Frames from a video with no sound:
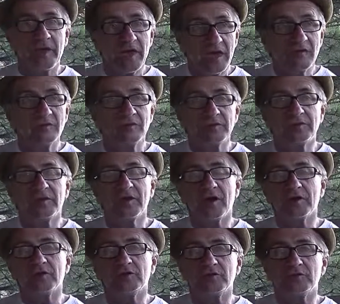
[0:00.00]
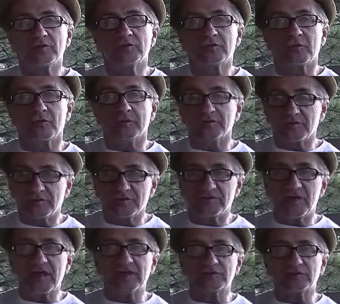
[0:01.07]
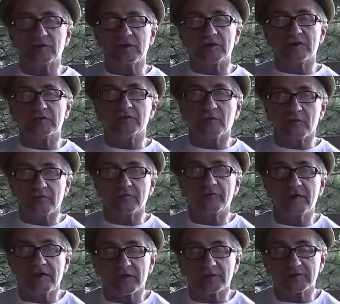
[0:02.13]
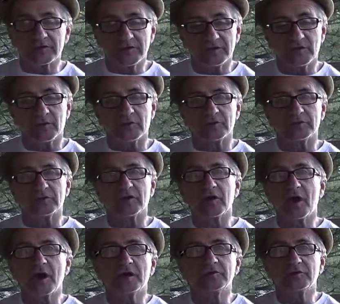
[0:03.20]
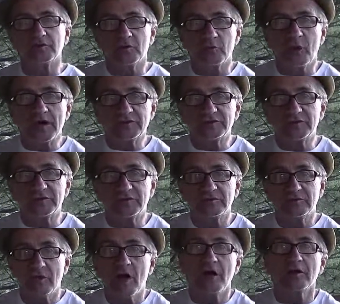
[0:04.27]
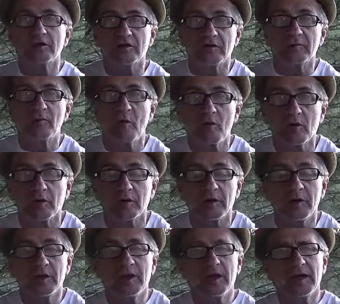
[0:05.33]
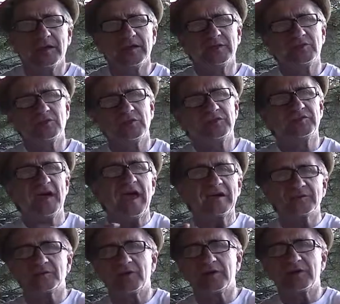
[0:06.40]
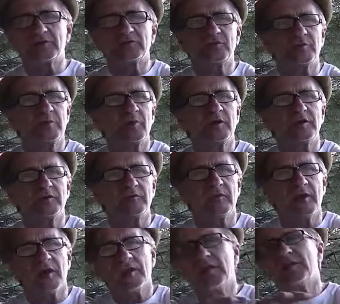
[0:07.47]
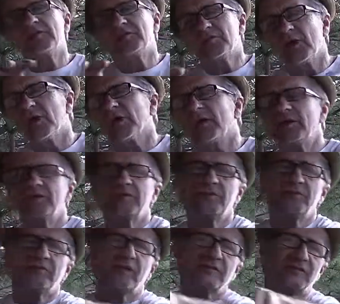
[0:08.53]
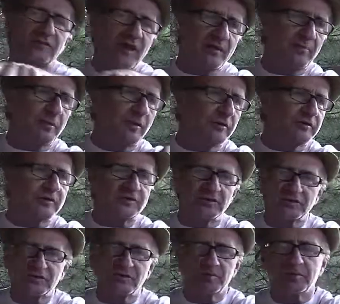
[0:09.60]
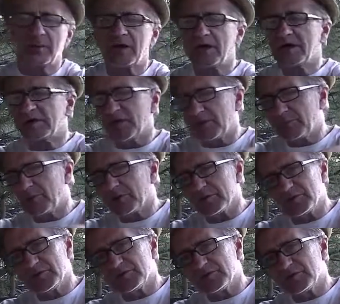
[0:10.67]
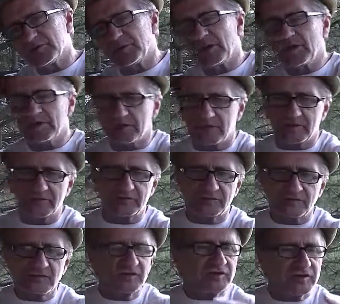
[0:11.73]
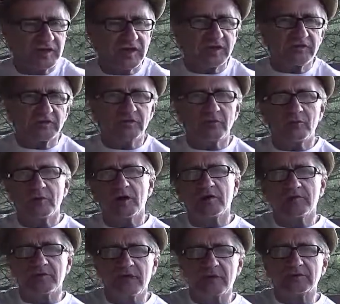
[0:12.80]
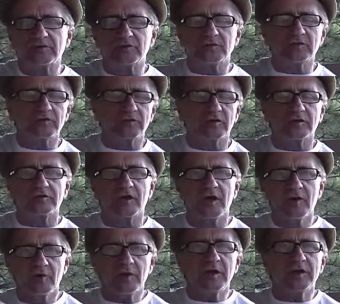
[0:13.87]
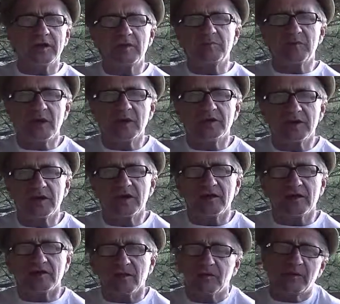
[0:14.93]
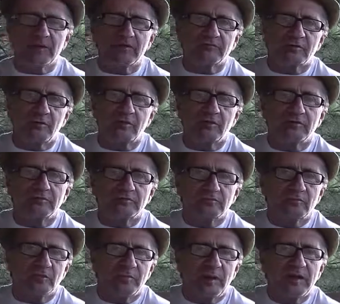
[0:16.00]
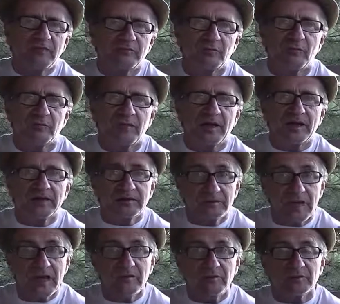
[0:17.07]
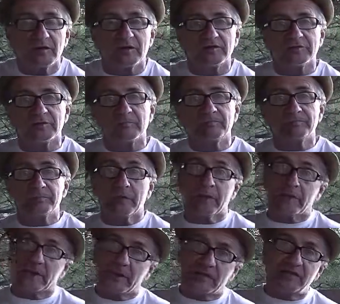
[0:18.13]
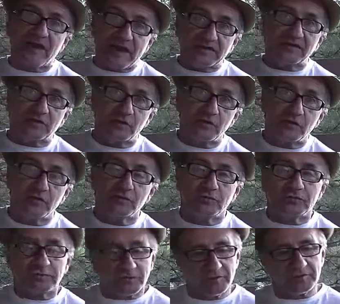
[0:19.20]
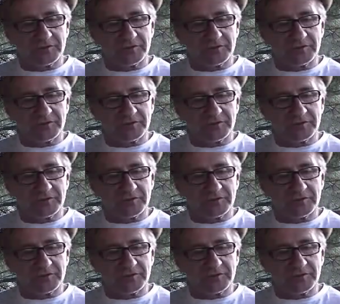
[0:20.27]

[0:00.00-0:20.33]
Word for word: Everything on a news story is exaggerated for effect in order to cause you to watch it longer and more and then to exaggerate it to a point of let's let's discuss that part that doesn't apply and that part that doesn't apply and this and just in case you know we'll cover that too you know because we got to keep you on the air I mean after all we're paid for by advertising that's the news